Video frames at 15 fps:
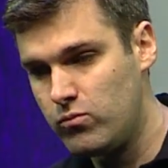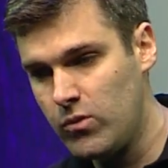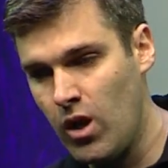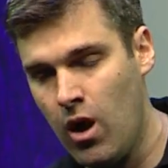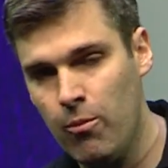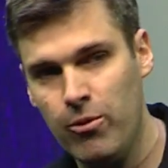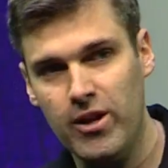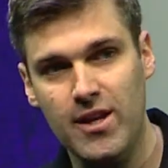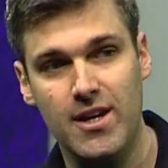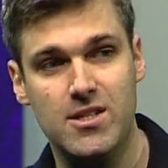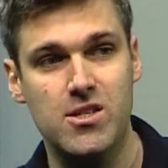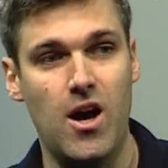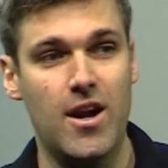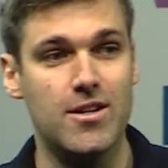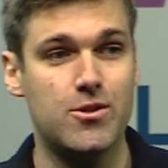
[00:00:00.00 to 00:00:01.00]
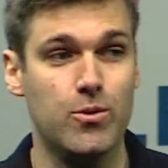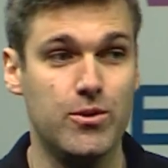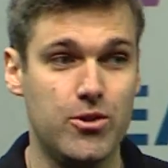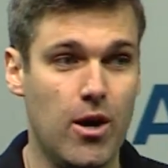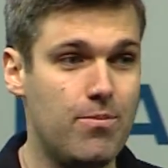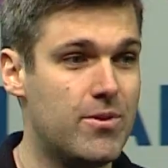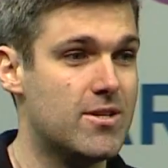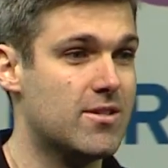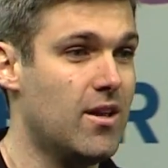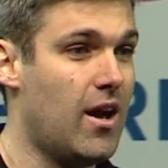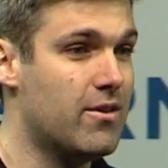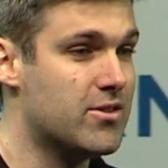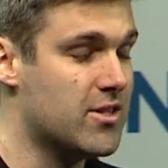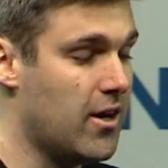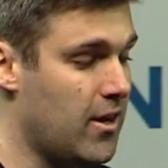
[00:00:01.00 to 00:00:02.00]
I'm really excited to adopt this
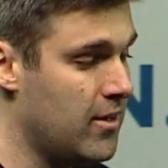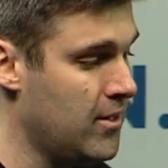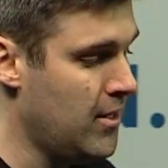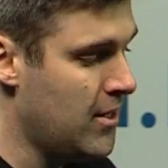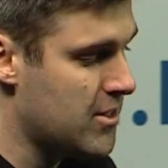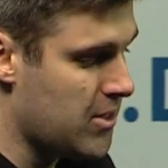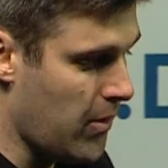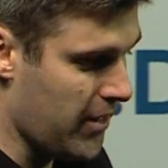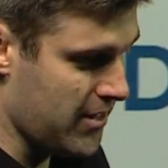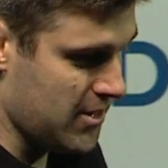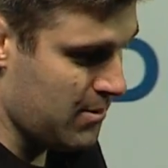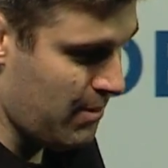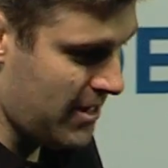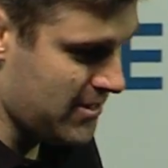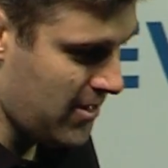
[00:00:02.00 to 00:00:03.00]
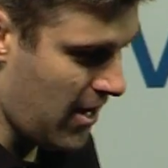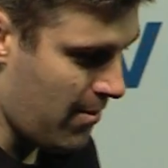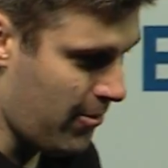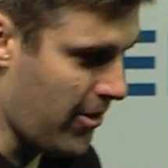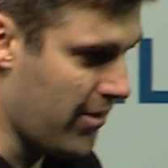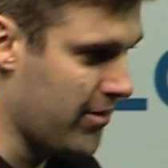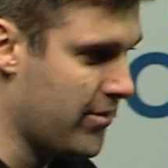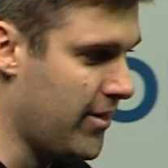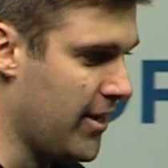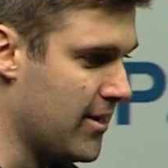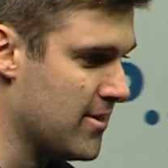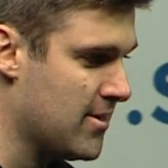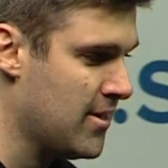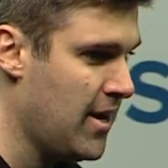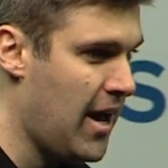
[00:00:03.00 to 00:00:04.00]
lifestyle so I can spend time on other
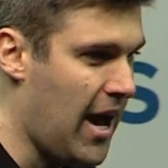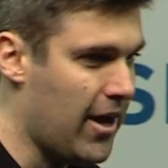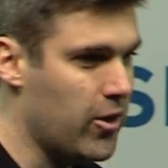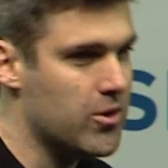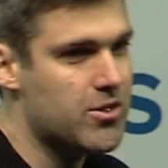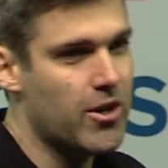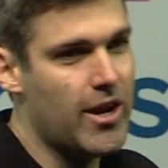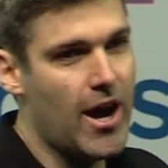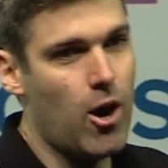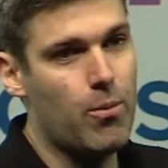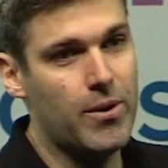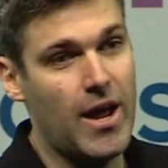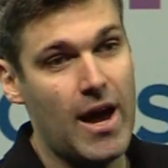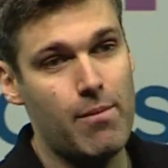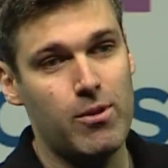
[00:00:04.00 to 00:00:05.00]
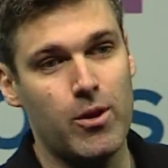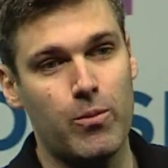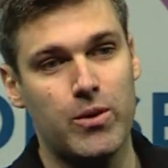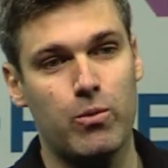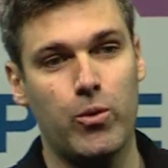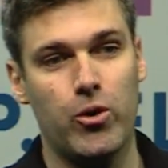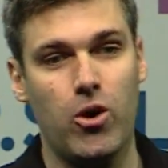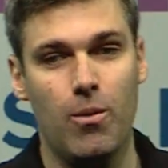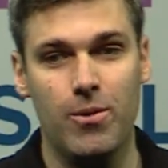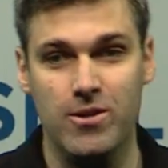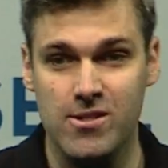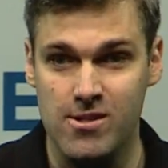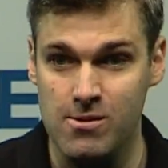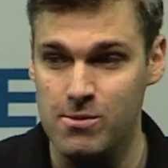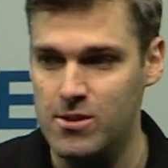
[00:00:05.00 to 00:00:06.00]
things, and also to help enable it with
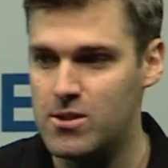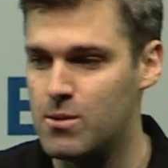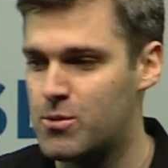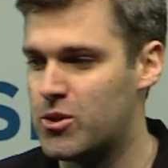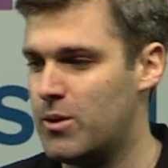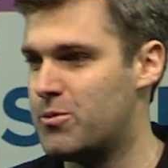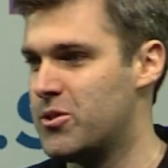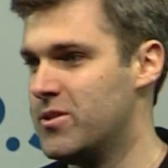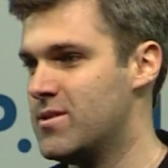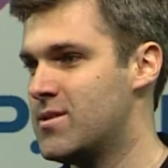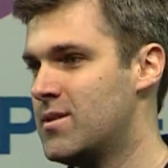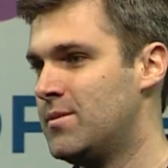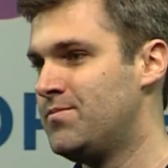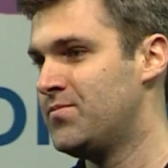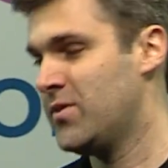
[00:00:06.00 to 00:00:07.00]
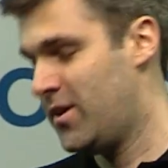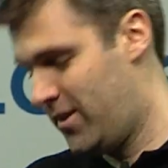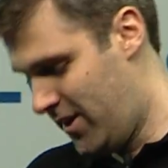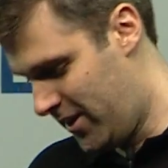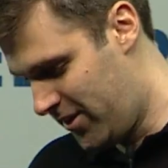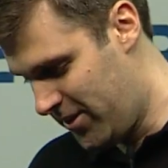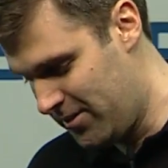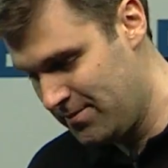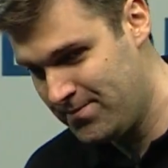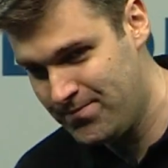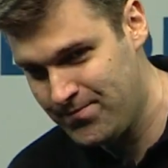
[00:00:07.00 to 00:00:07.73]
WooCommerce subscriptions. Thank you.